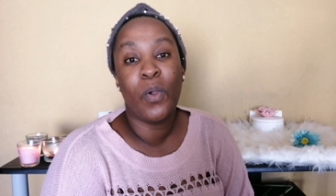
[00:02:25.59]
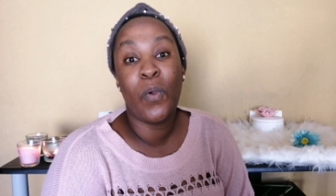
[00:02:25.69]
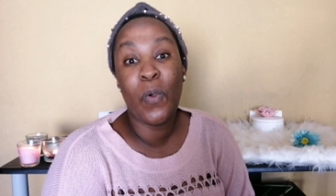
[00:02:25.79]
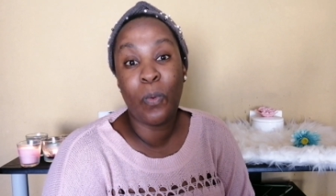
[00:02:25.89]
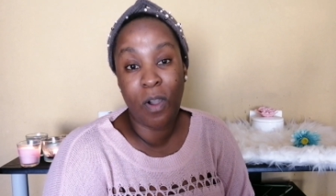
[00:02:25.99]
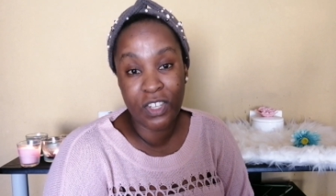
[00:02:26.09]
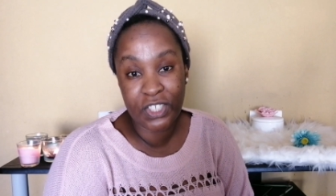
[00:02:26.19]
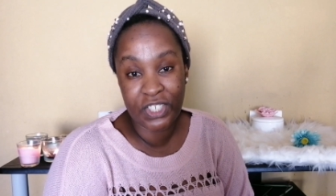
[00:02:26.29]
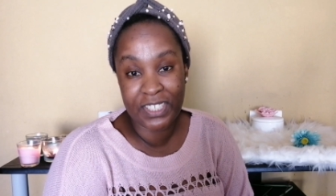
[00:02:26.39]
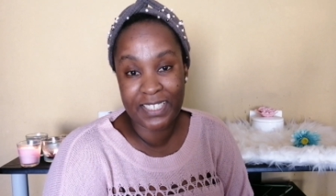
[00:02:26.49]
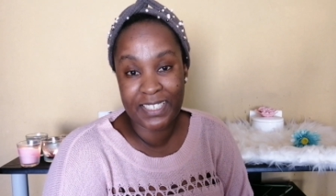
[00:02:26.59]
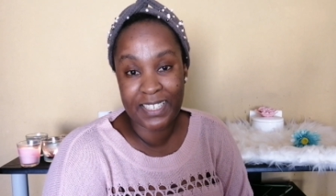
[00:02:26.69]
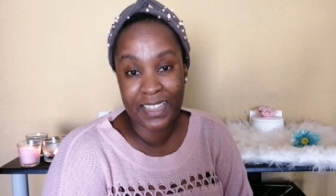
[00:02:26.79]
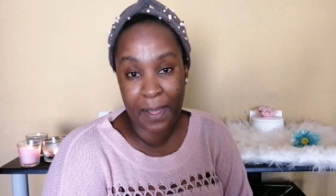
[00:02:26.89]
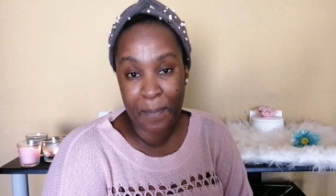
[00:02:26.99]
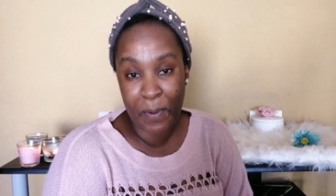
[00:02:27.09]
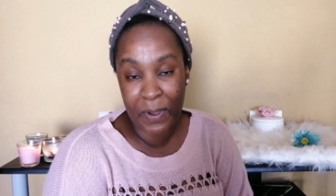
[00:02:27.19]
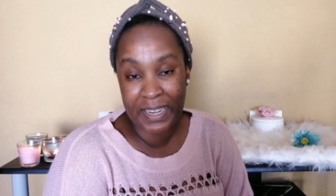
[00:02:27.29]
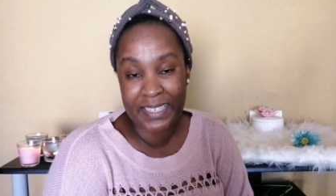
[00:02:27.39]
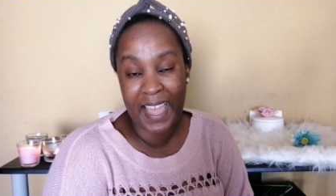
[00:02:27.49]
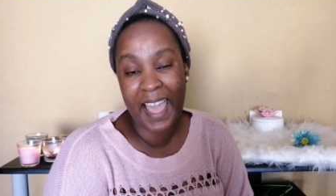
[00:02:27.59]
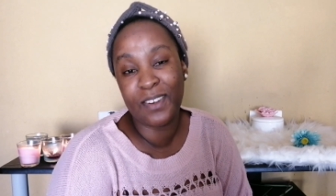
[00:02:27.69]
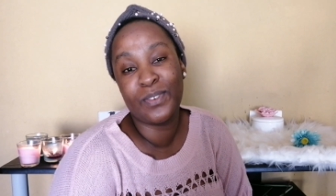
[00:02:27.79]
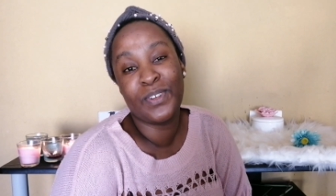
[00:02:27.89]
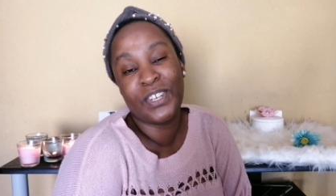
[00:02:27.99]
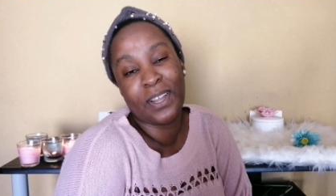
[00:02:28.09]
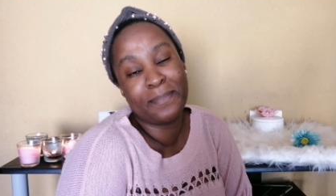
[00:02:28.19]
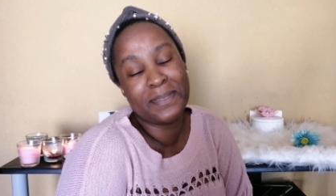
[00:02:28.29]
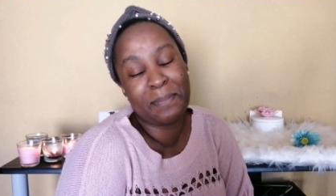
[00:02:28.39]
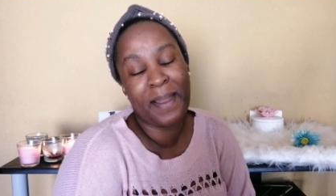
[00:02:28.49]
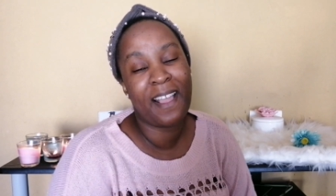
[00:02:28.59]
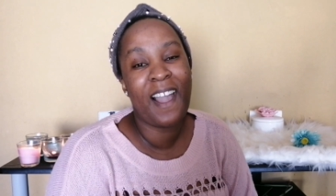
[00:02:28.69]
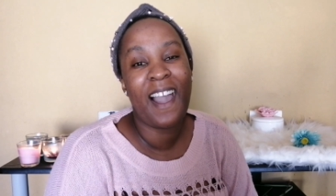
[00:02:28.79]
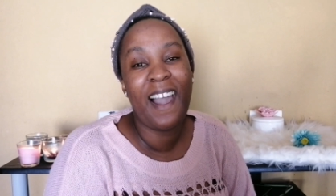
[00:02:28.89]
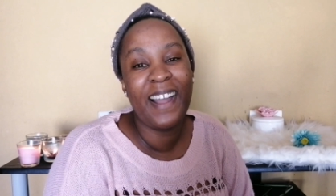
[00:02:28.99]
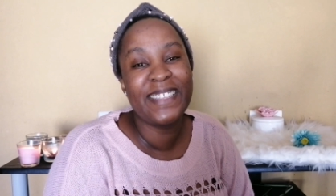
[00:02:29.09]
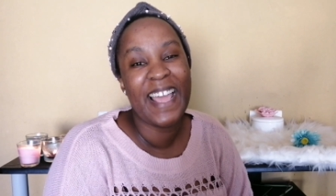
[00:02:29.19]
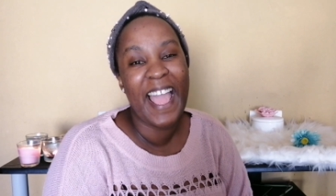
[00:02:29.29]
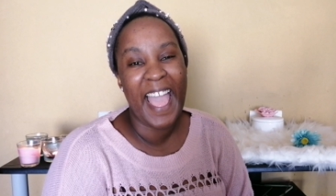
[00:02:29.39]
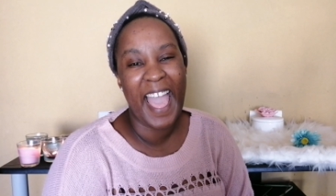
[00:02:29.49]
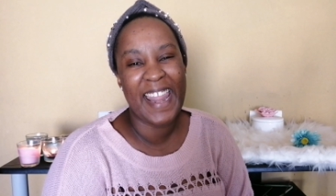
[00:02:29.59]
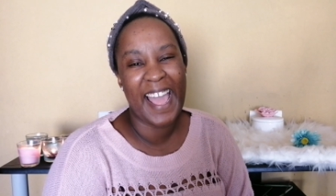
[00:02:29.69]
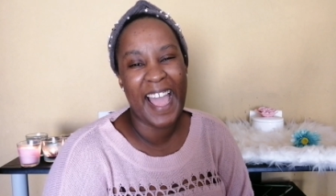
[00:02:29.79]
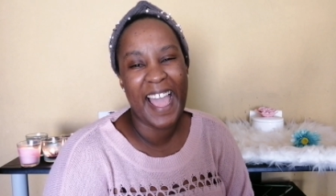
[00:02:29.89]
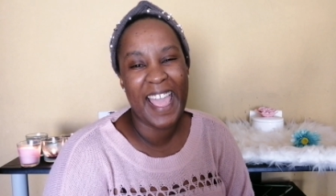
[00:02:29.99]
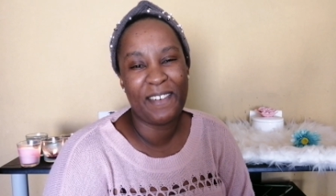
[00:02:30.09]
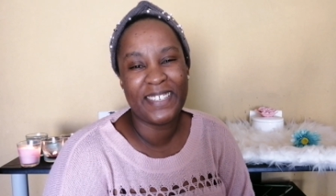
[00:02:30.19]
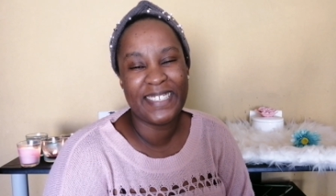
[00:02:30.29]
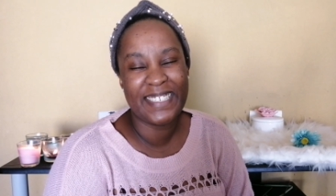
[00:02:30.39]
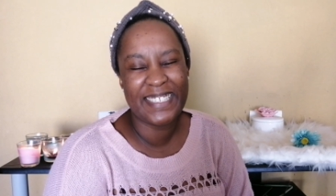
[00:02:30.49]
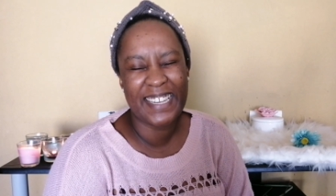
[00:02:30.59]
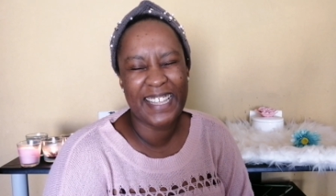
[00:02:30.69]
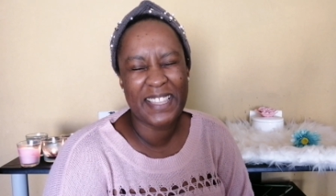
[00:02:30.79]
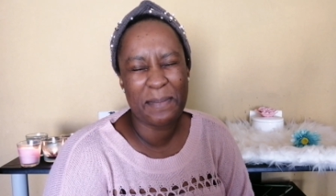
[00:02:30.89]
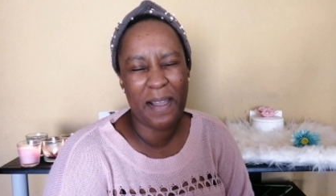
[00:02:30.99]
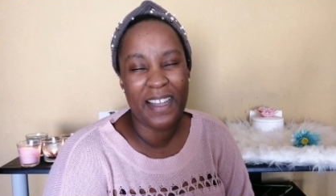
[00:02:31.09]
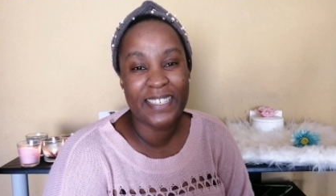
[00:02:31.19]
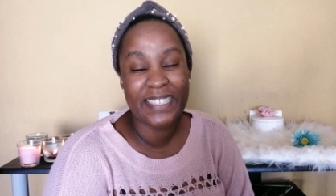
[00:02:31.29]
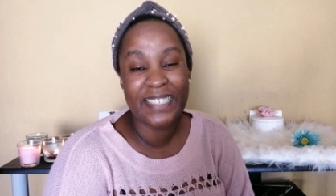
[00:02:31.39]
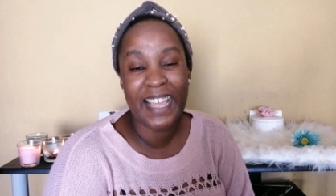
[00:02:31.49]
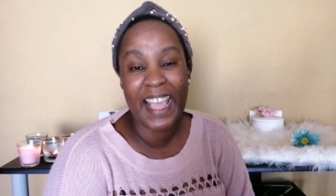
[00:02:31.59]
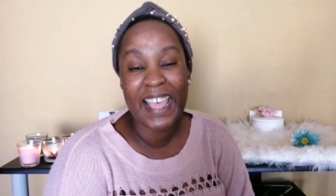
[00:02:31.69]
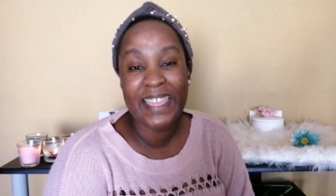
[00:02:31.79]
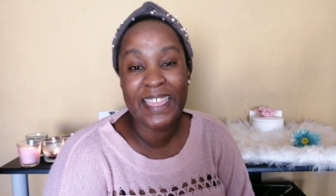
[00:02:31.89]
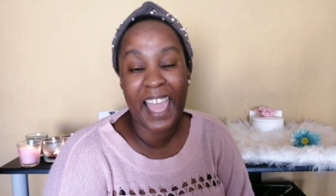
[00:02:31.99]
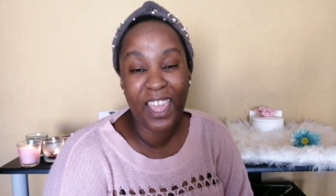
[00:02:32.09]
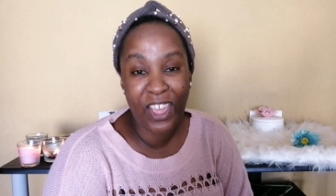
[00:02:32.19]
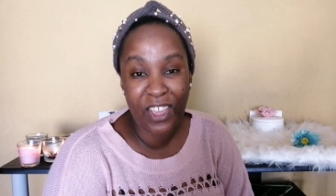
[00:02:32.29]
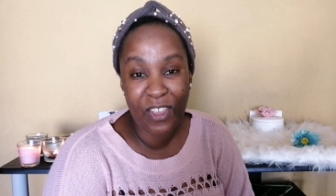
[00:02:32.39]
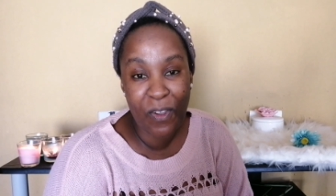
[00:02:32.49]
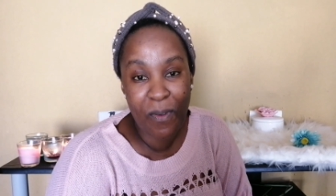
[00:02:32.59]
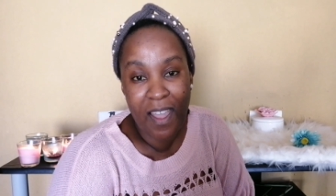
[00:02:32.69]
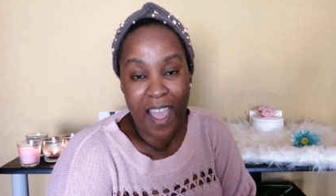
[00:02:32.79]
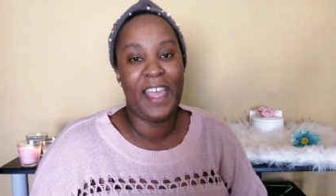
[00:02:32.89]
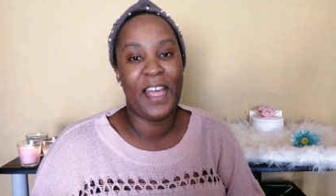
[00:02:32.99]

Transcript: who watched till that point and who dropped black hearts, and I wanted to shout them out and say thank you.